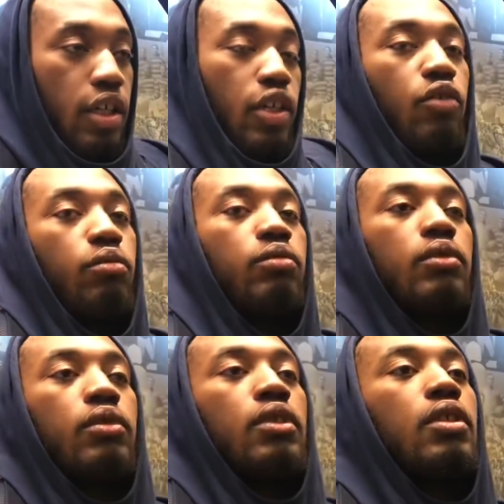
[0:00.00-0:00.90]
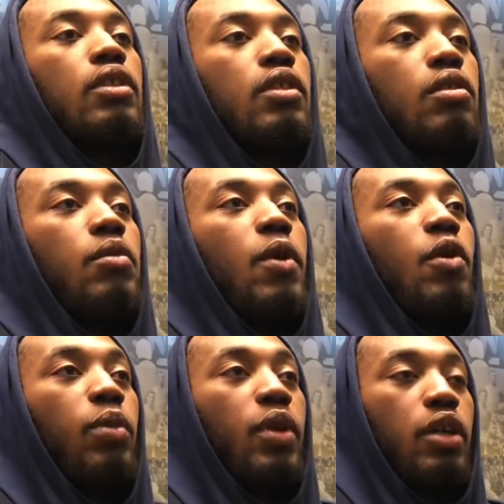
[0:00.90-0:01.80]
he'll be
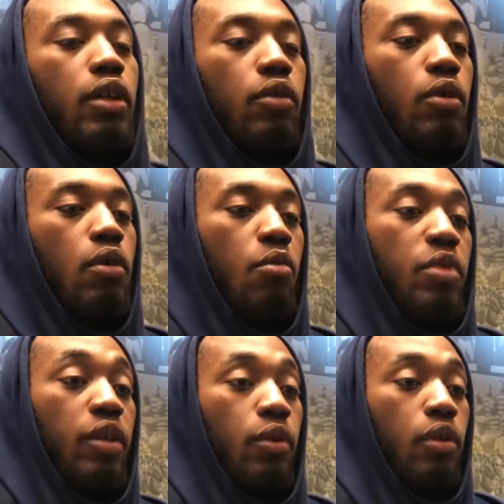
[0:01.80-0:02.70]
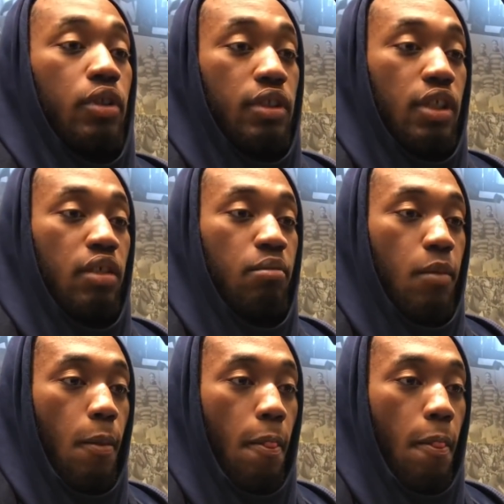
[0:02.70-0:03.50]
able to play a good role, a big role in this team.